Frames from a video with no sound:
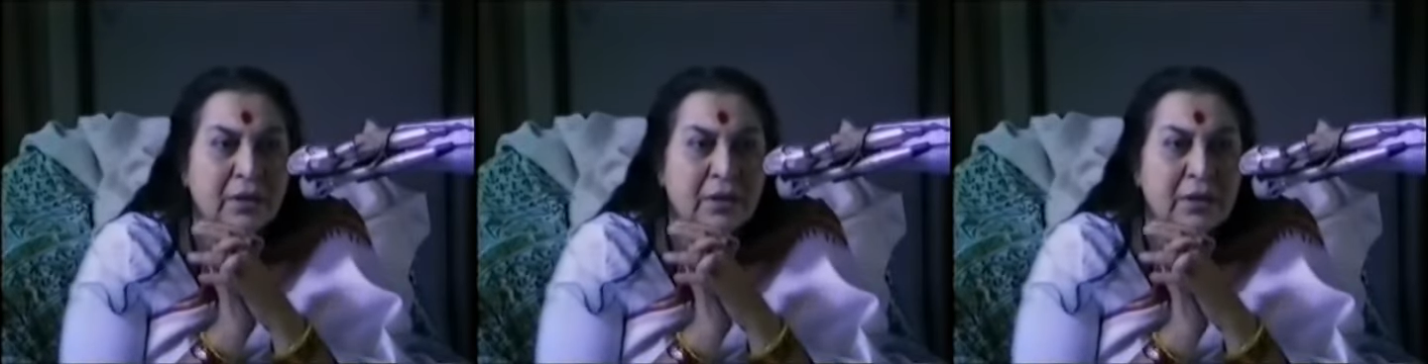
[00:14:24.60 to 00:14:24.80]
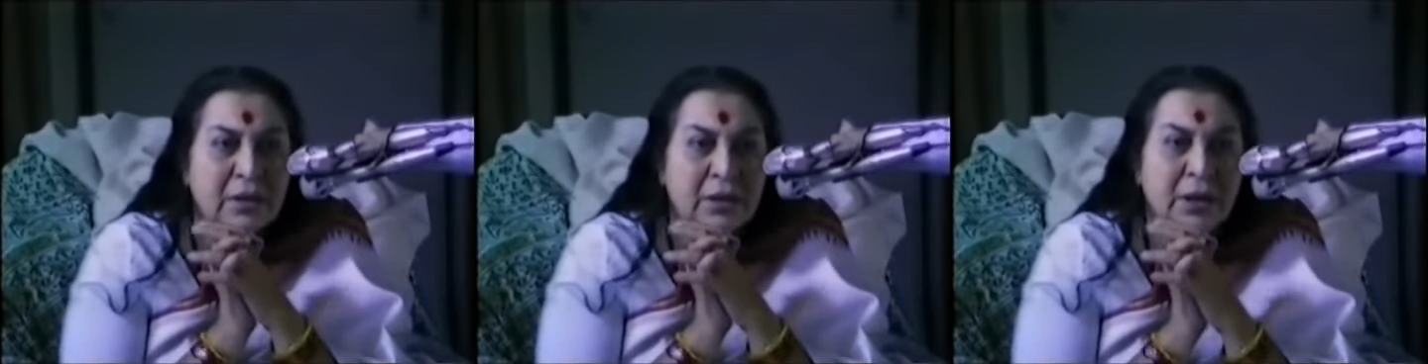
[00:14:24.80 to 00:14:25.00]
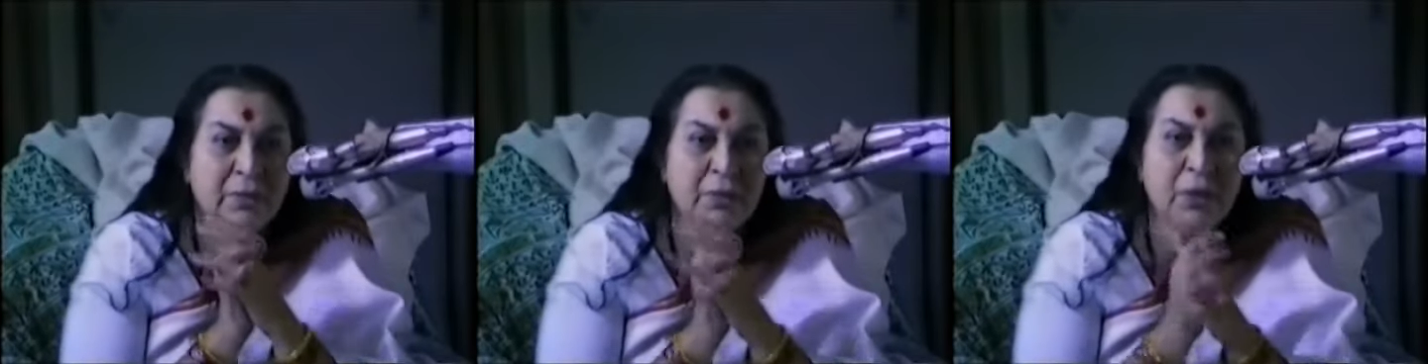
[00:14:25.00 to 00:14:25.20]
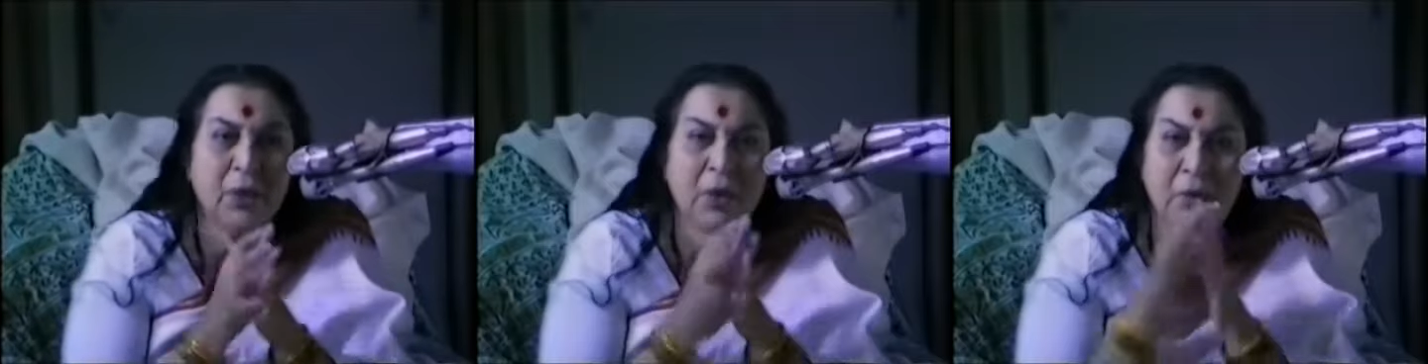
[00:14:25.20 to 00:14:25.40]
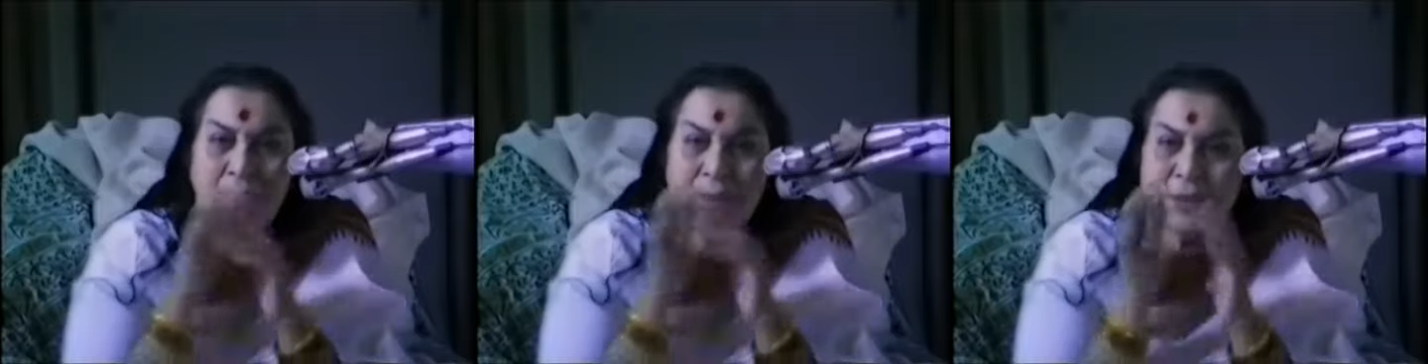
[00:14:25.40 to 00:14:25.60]
They will be
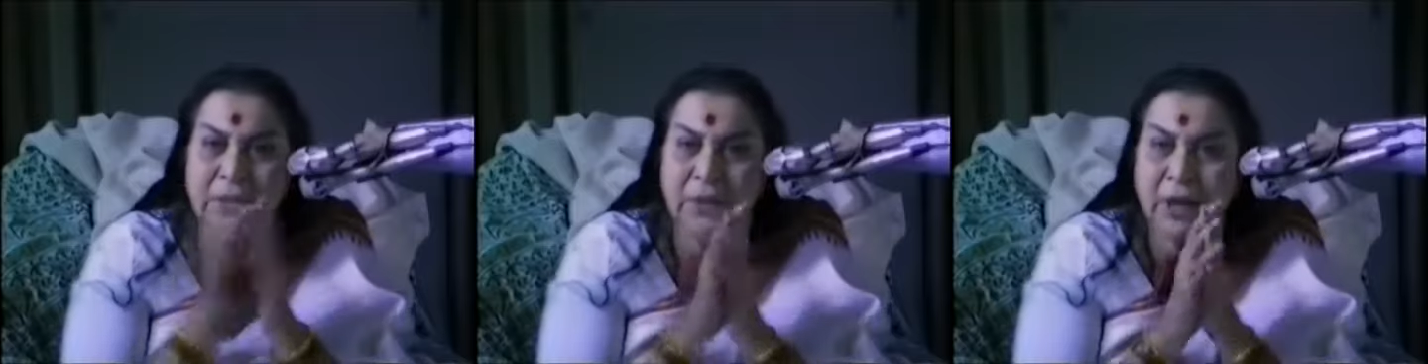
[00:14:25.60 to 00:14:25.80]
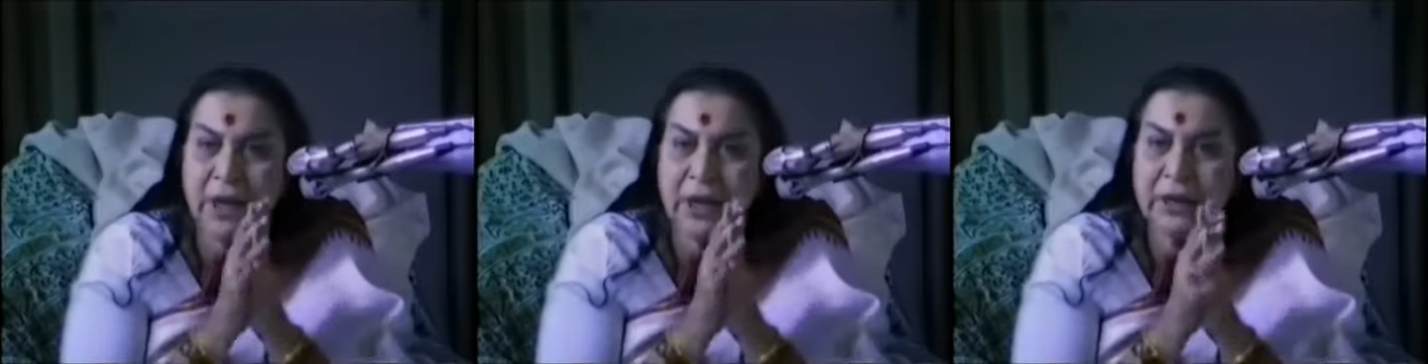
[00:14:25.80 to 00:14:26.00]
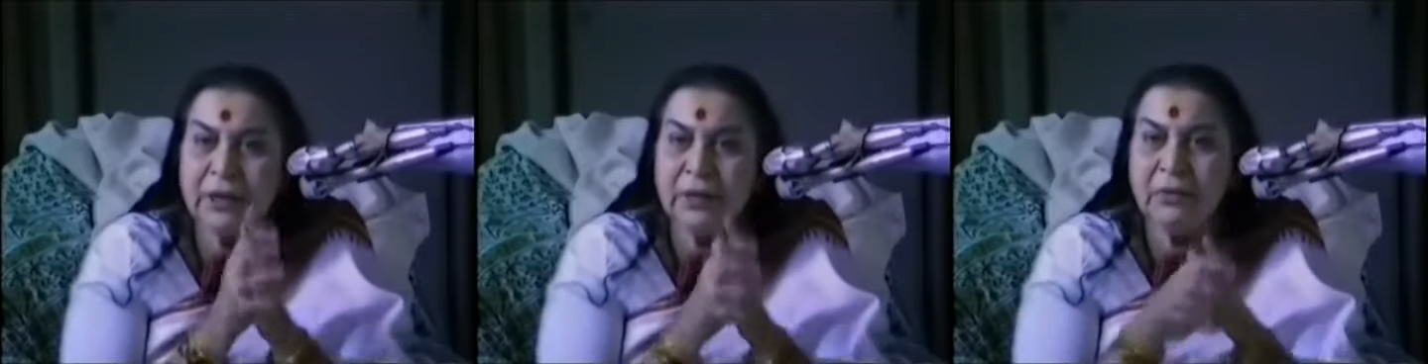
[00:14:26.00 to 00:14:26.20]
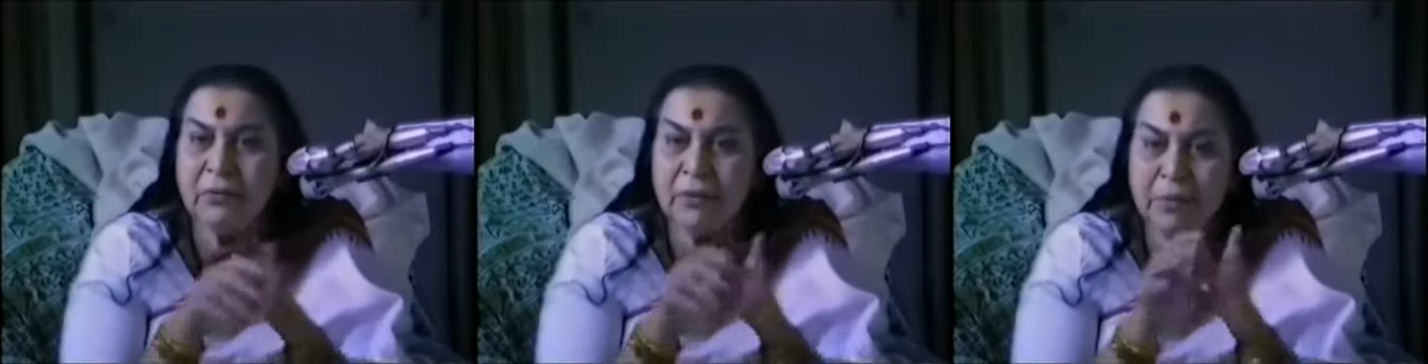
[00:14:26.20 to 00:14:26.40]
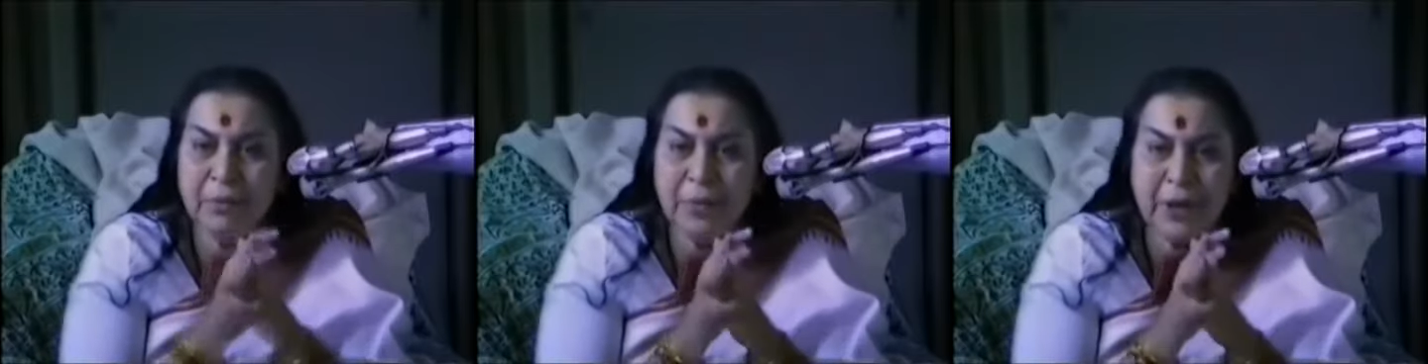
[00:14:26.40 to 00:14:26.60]
always crying,
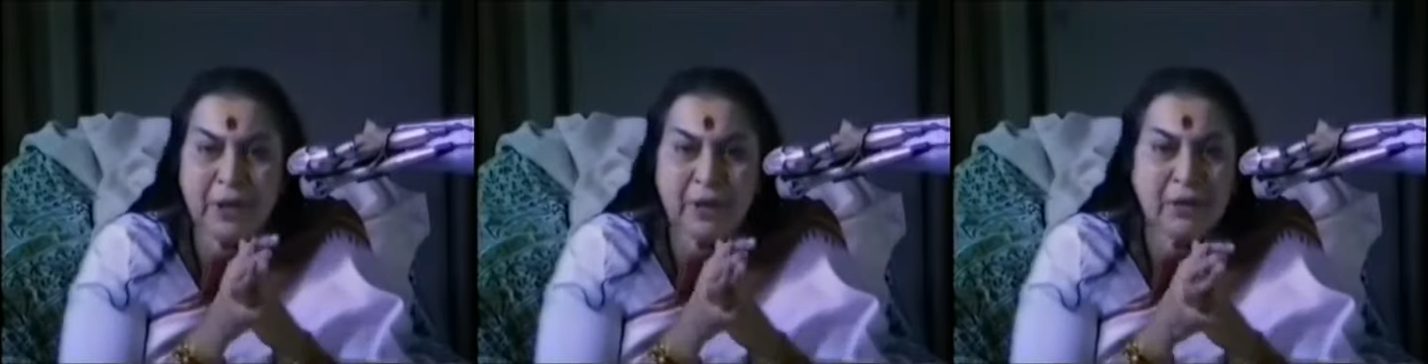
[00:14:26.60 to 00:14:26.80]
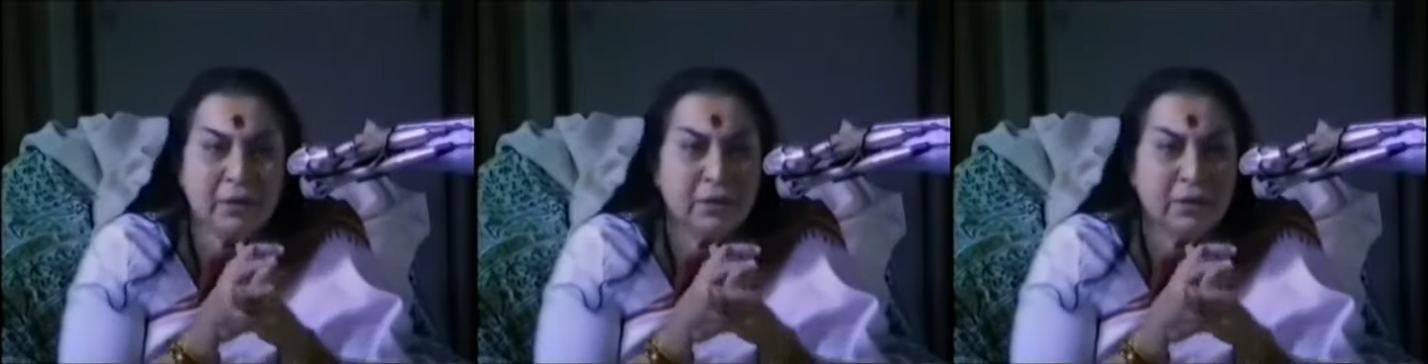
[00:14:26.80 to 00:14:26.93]
weeping,